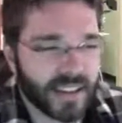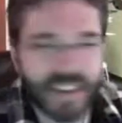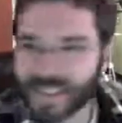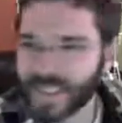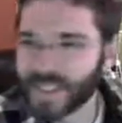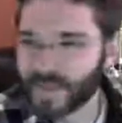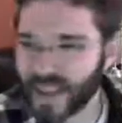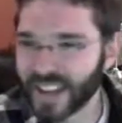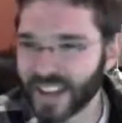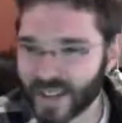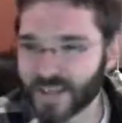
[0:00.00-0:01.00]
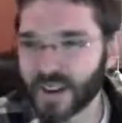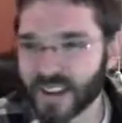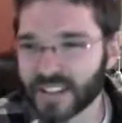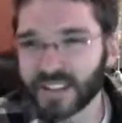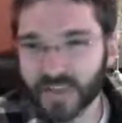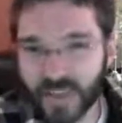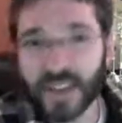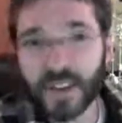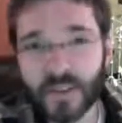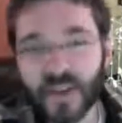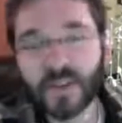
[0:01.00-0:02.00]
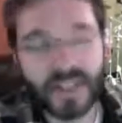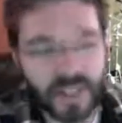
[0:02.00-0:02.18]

it's it's been a good experience. So thank you very much. I